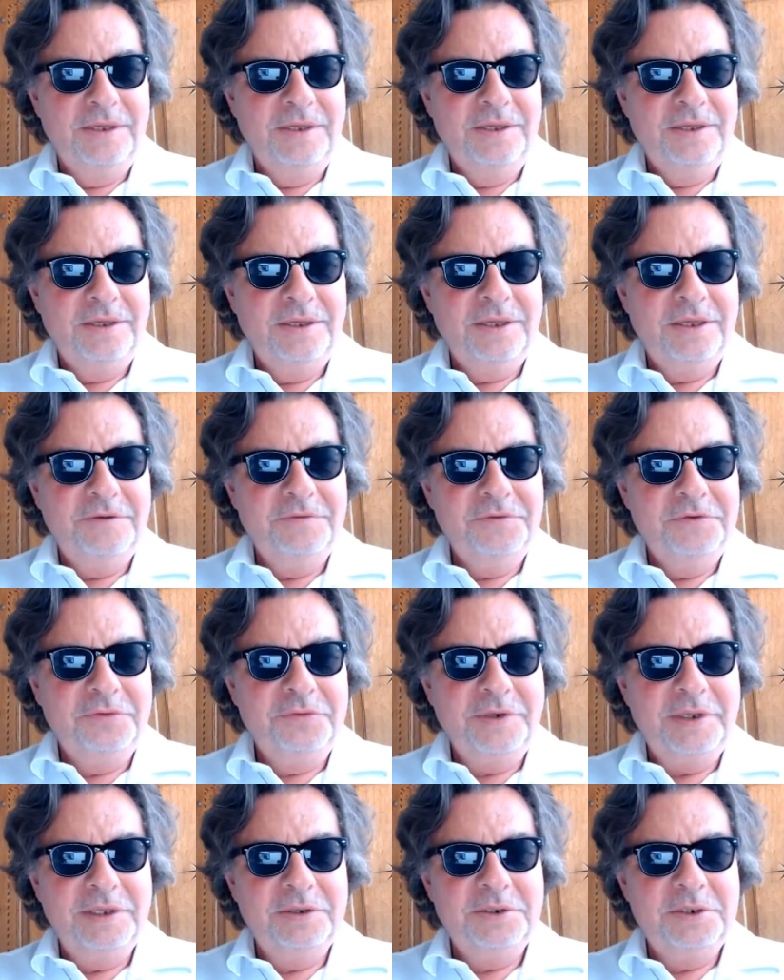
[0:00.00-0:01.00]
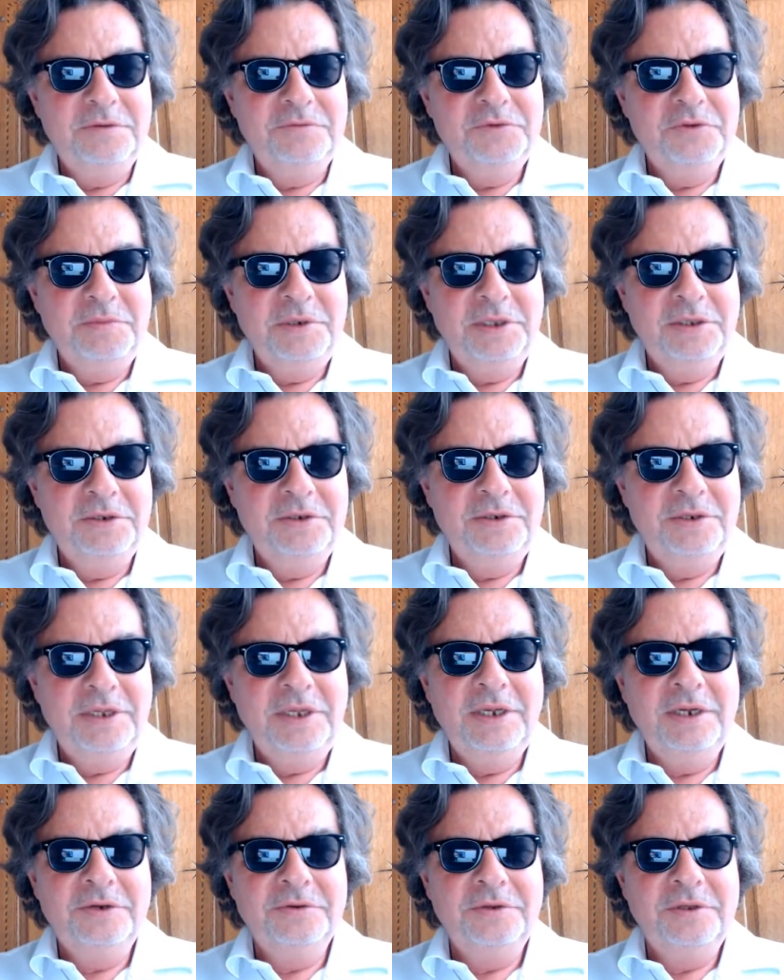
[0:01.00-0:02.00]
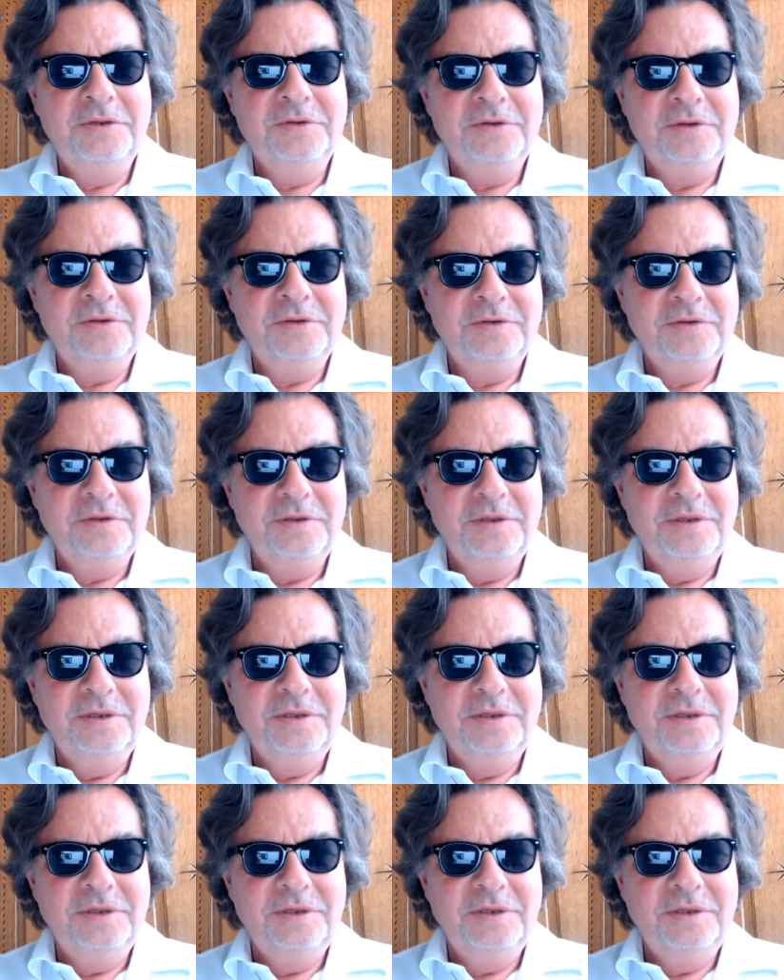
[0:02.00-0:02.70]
If the relative humidity increases,